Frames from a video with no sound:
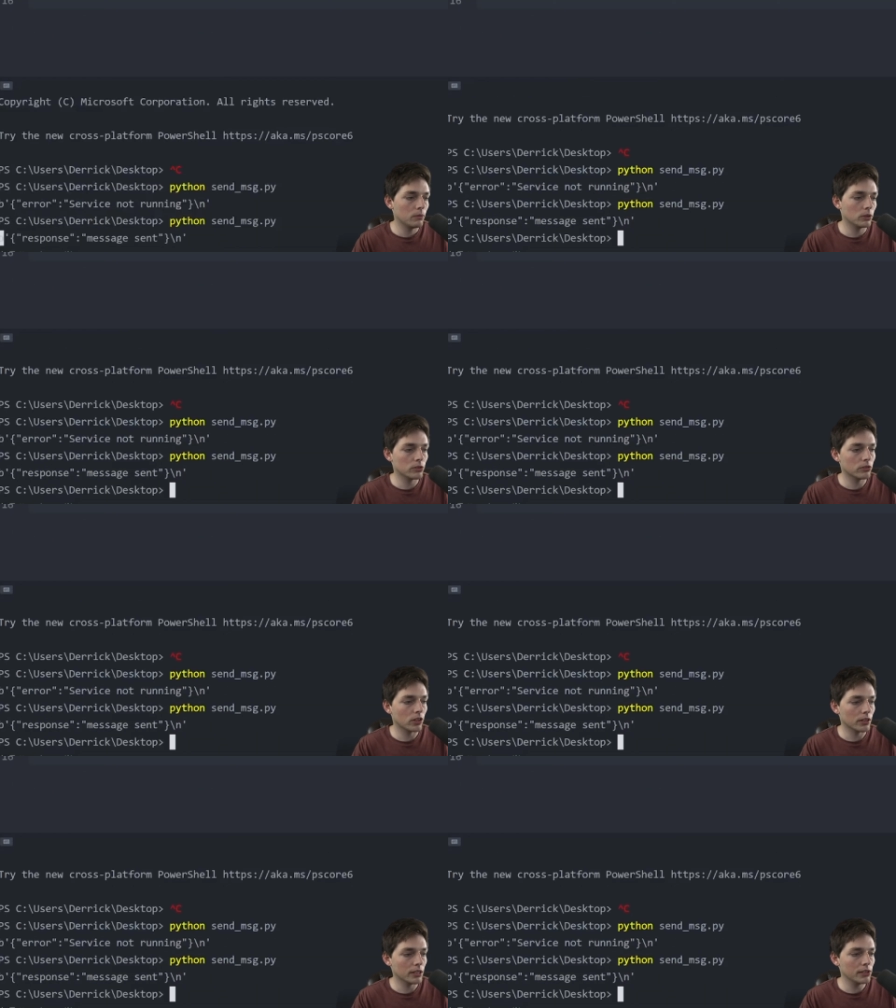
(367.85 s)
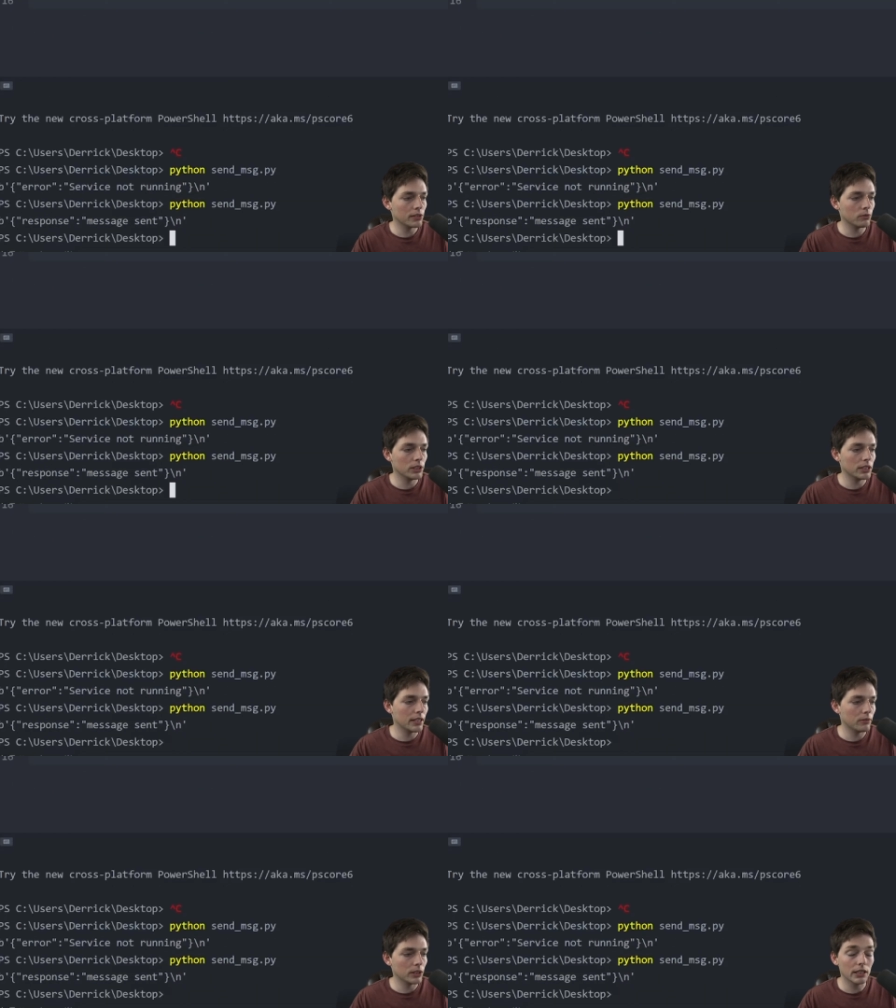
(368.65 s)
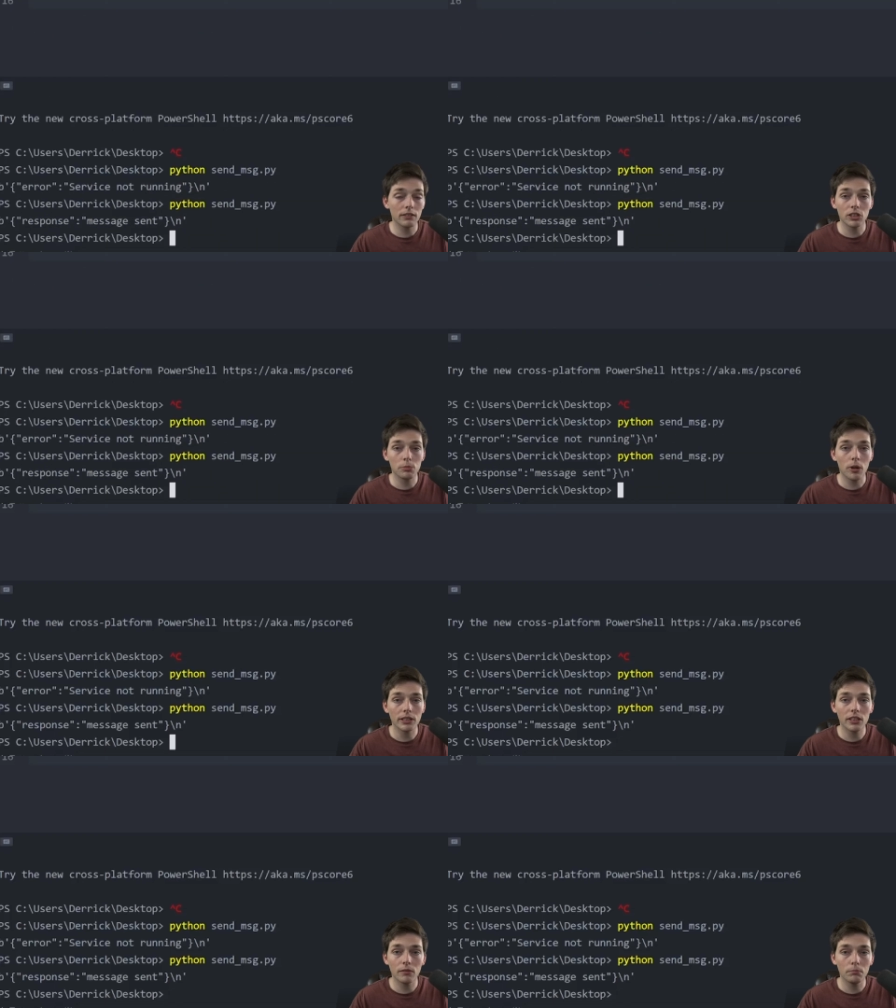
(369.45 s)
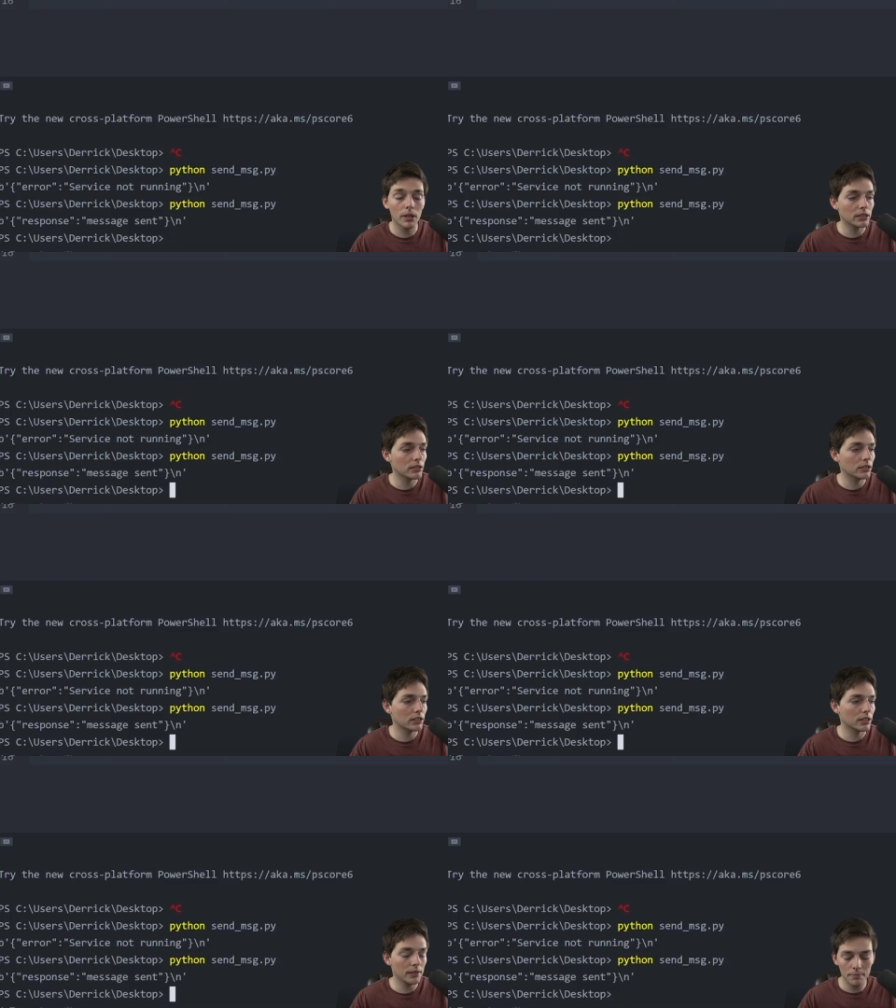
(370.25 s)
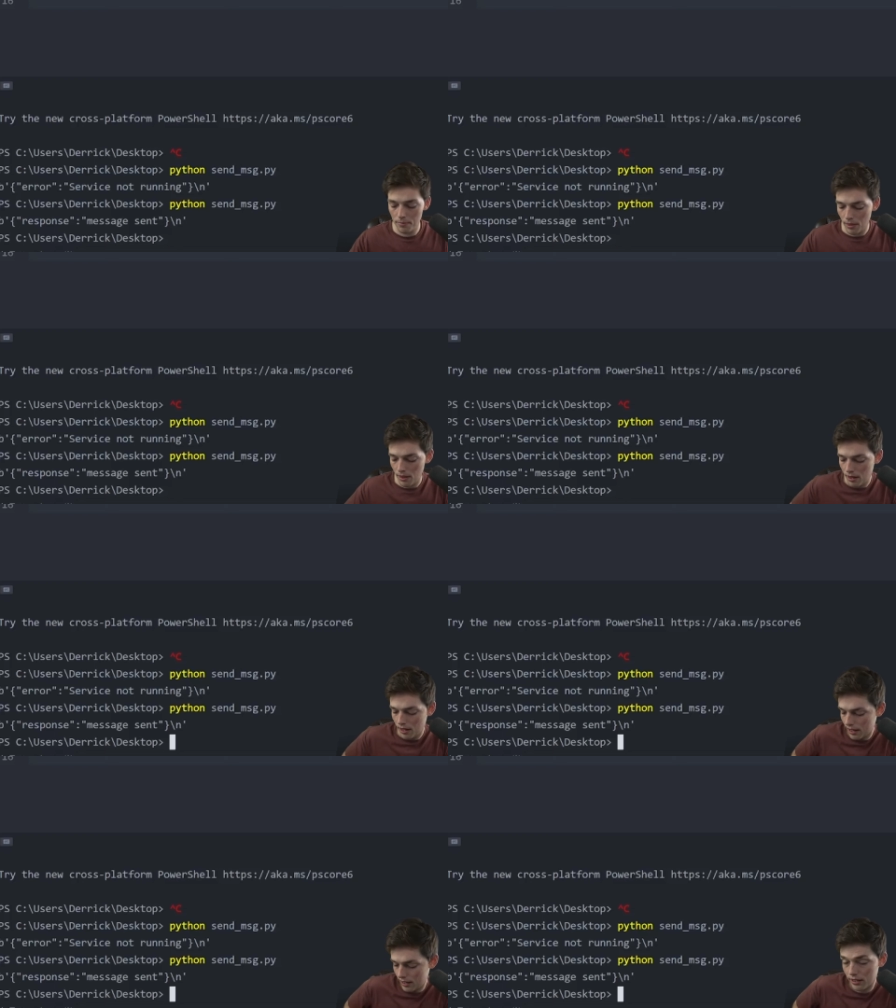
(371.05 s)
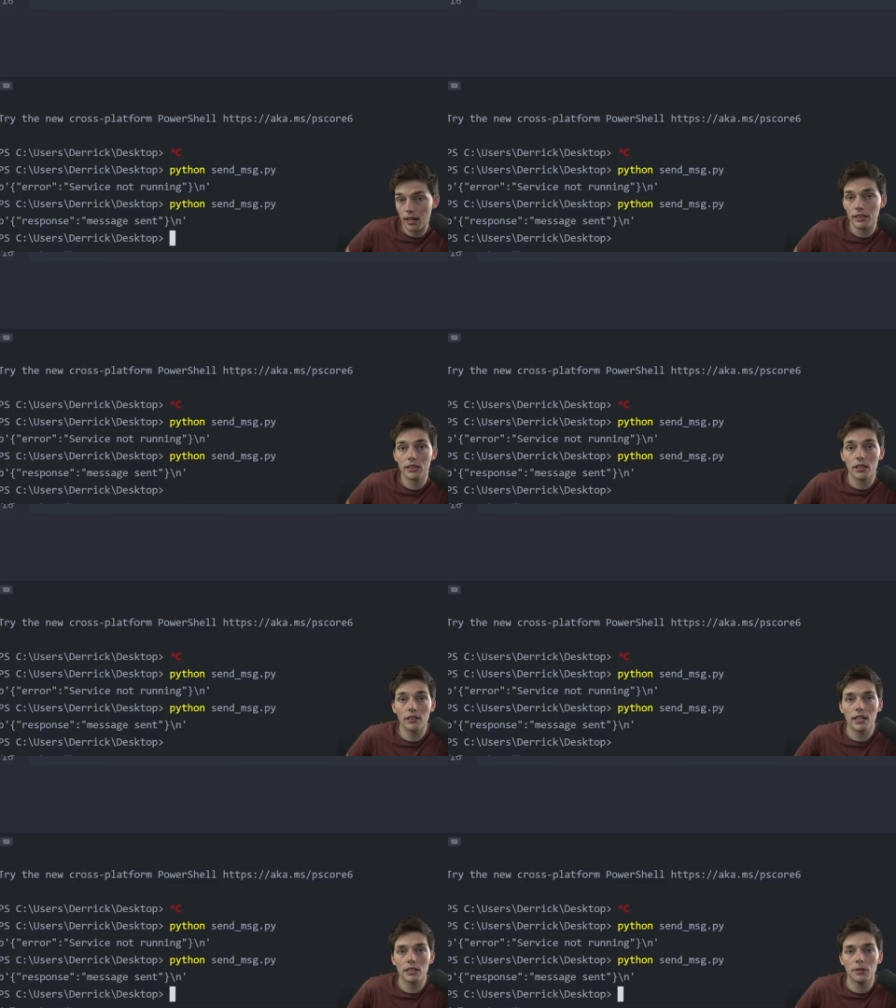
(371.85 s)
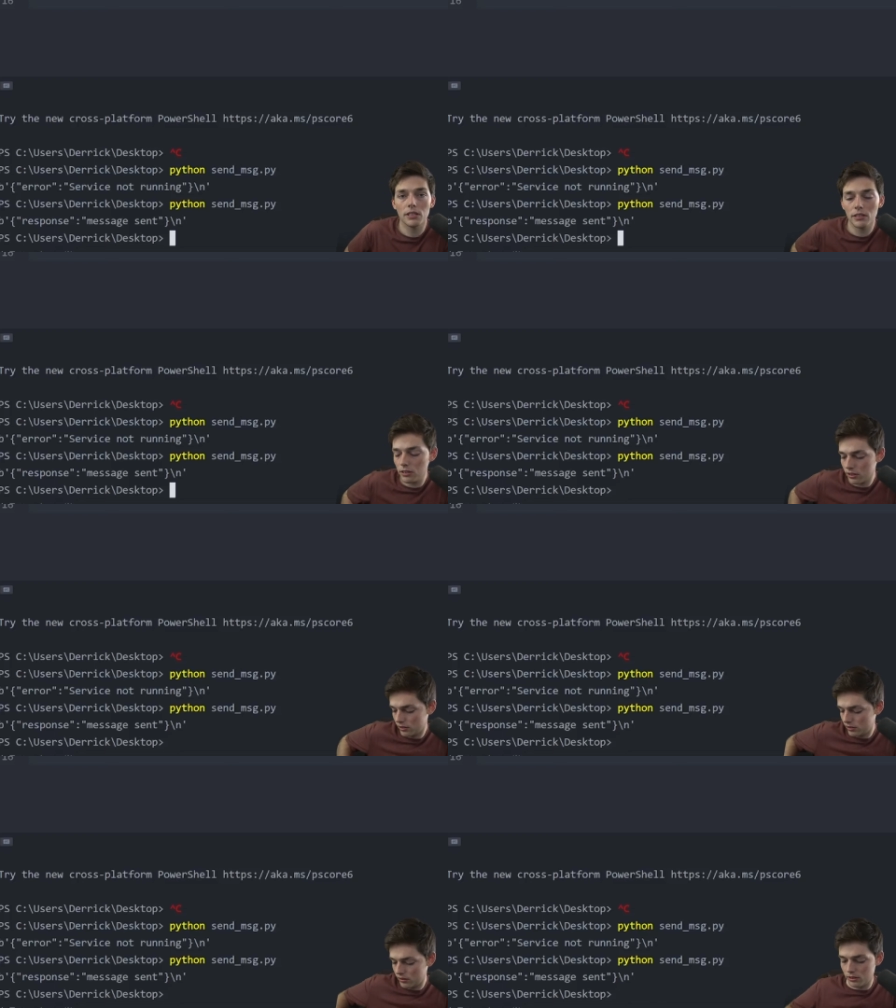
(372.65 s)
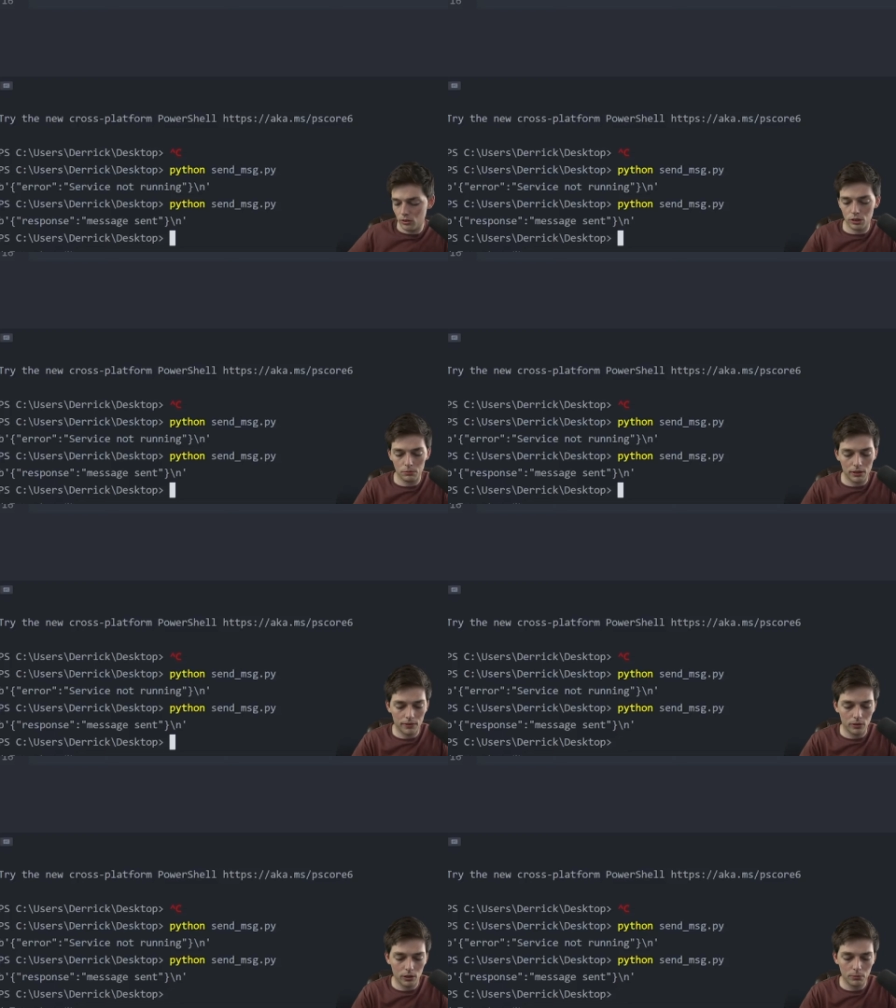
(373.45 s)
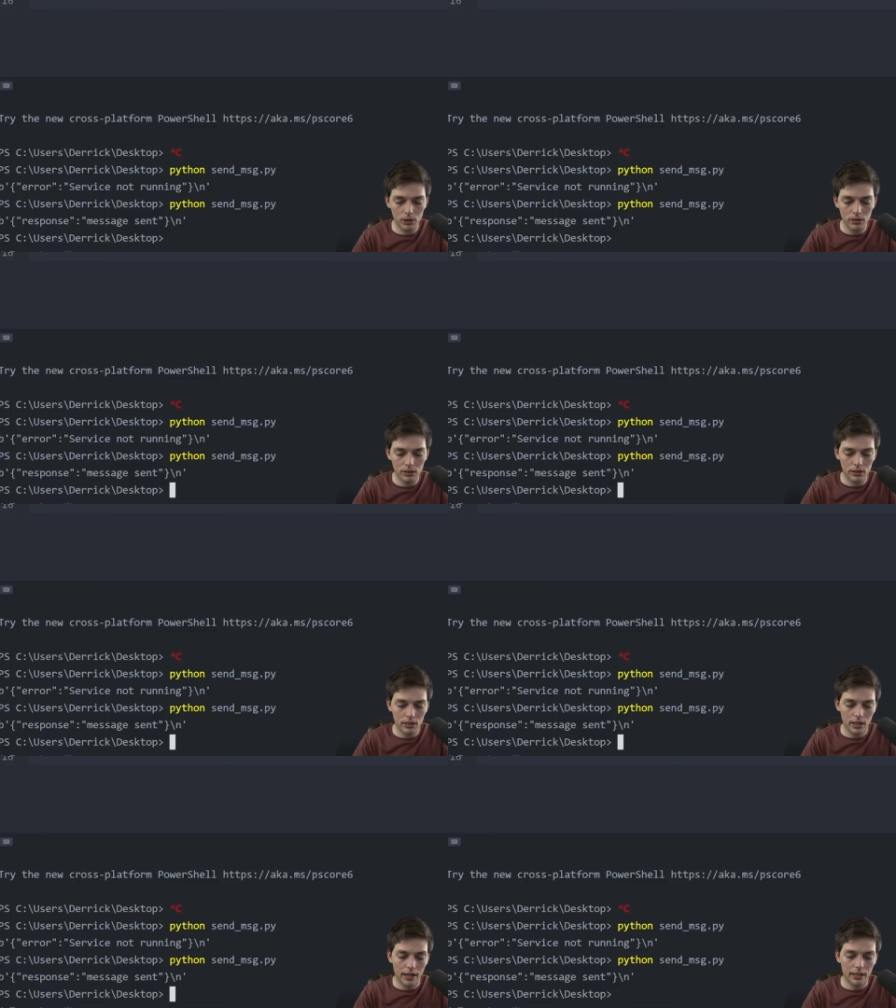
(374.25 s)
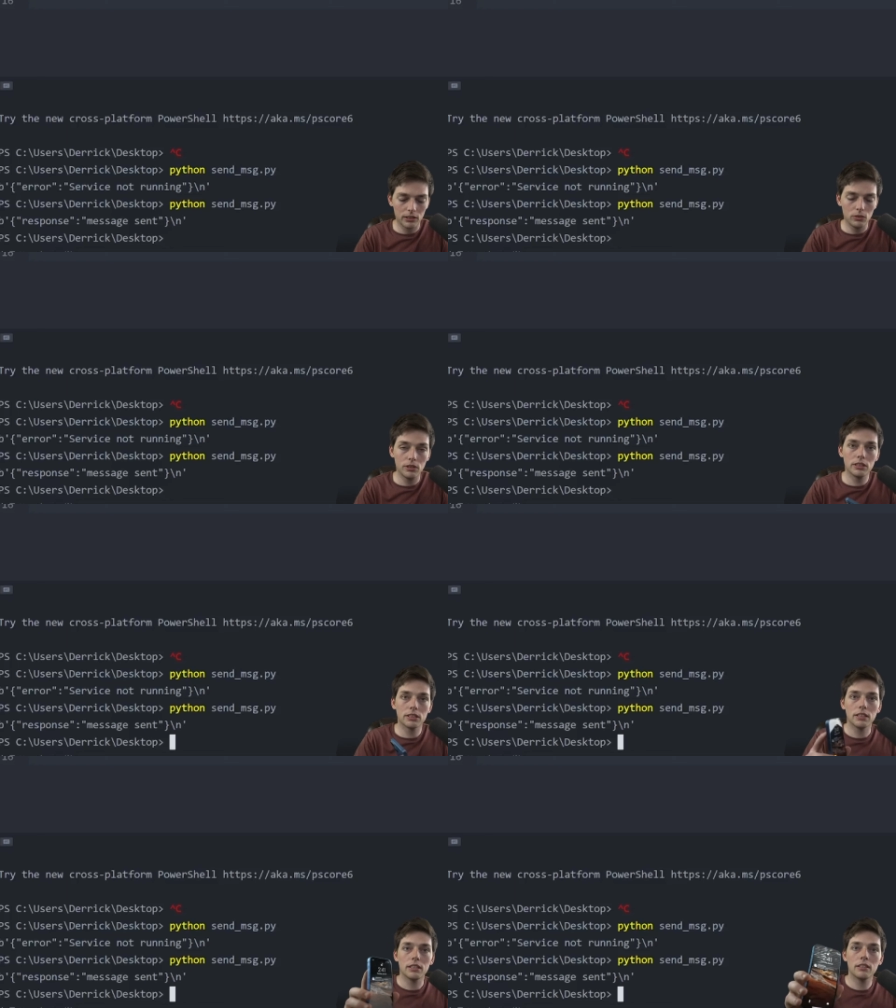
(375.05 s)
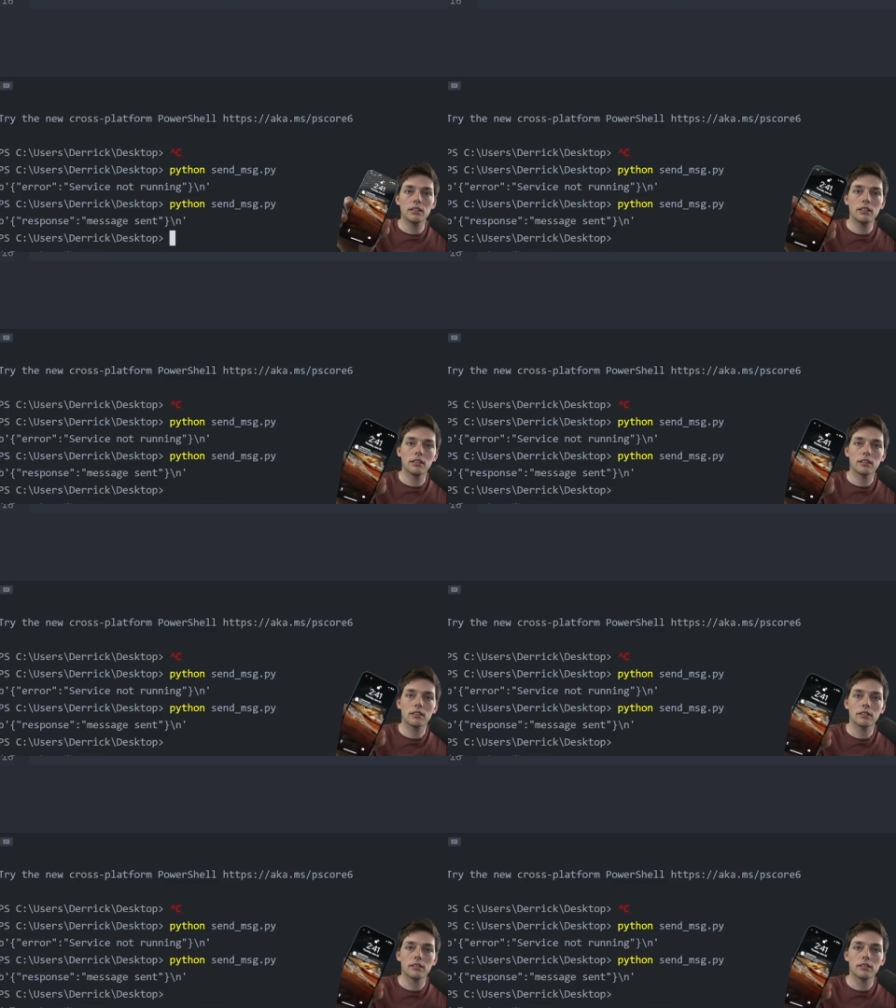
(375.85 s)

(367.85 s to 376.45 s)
Once we run this, we see that we get the response of message sent, and I just got a text message using my phone number, and you can see it here.